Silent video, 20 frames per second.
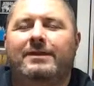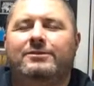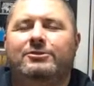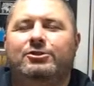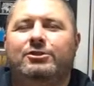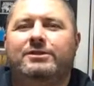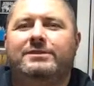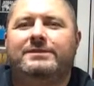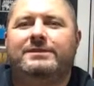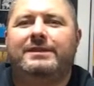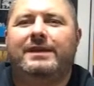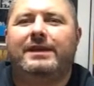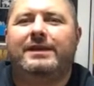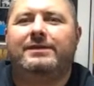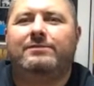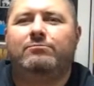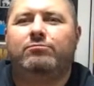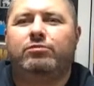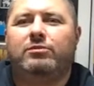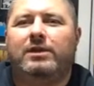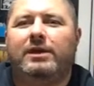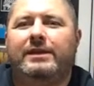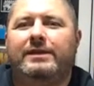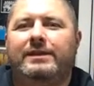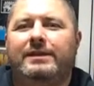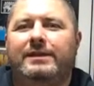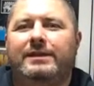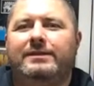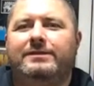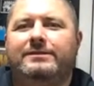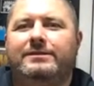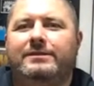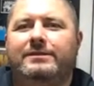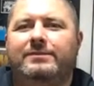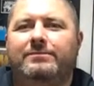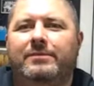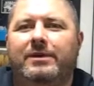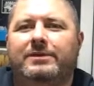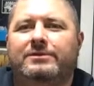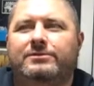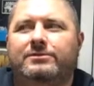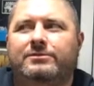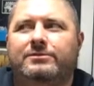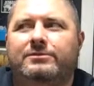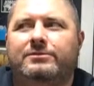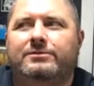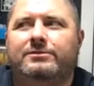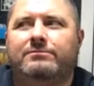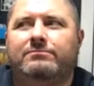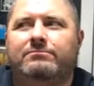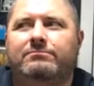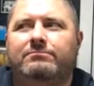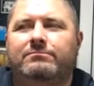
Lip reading: just getting blood into the muscles.